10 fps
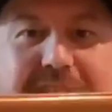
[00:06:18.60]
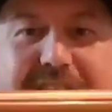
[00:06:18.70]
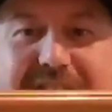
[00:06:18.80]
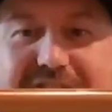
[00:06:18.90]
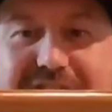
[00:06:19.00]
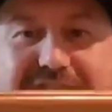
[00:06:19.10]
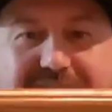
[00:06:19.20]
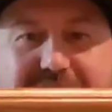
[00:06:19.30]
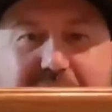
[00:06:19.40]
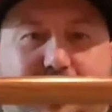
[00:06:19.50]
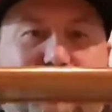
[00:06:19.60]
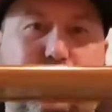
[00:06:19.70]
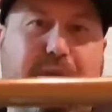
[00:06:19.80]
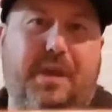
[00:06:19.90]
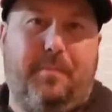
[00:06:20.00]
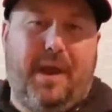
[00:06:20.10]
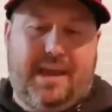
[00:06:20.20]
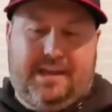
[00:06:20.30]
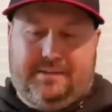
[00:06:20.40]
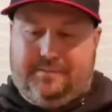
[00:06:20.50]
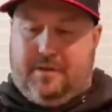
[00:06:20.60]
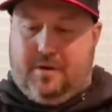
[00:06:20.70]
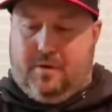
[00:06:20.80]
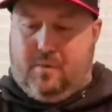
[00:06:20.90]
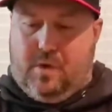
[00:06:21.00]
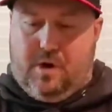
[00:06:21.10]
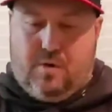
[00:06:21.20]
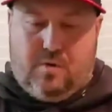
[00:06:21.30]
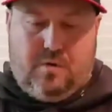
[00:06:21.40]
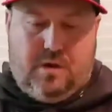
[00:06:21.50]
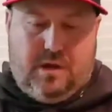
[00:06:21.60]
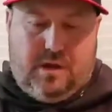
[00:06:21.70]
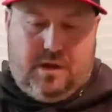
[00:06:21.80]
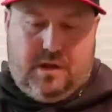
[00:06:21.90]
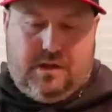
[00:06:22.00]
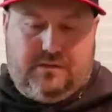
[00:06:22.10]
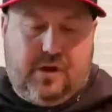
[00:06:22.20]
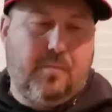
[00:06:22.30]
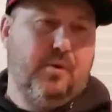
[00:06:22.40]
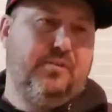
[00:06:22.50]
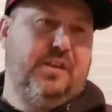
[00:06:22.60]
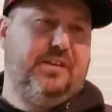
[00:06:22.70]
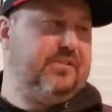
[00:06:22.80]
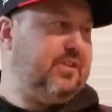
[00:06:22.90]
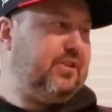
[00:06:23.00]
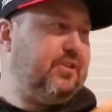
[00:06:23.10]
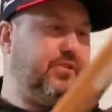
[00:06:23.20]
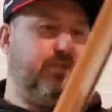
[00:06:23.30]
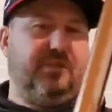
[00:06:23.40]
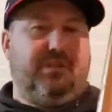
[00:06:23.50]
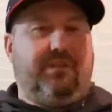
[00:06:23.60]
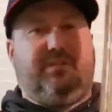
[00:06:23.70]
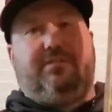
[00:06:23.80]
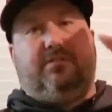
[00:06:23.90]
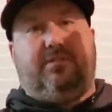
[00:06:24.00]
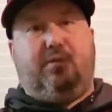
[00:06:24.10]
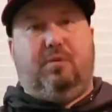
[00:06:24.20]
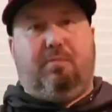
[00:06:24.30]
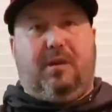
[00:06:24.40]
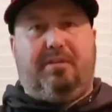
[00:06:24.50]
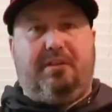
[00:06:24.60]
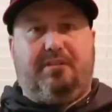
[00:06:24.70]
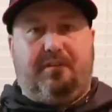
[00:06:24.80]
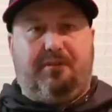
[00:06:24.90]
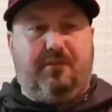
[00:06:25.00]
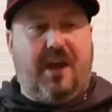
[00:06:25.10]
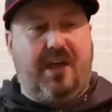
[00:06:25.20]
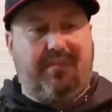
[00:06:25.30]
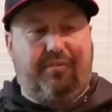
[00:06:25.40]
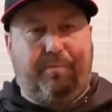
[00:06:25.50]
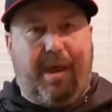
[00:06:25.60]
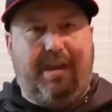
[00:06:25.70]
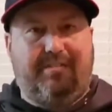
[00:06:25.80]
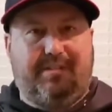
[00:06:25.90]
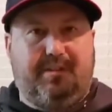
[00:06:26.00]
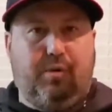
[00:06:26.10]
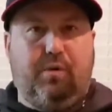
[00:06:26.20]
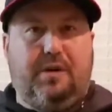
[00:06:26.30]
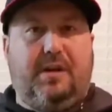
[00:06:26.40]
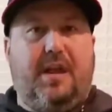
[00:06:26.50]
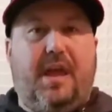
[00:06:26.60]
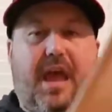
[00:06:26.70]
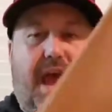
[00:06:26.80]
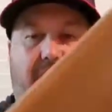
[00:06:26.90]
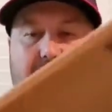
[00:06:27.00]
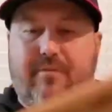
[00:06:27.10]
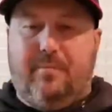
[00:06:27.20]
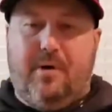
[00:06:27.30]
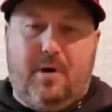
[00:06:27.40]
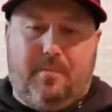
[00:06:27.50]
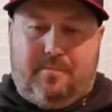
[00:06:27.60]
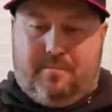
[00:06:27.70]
just sitting up so we could paint. Well, it's almost easier to do them like this. If you've got the space to do it, have them up